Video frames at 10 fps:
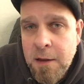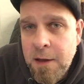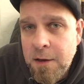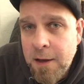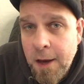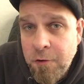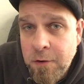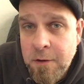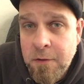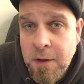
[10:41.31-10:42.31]
The
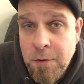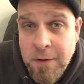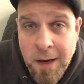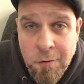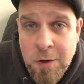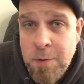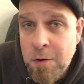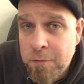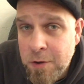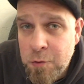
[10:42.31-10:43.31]
indication is that you're daydreaming,
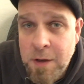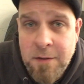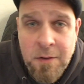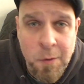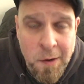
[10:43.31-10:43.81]
you're visualizing,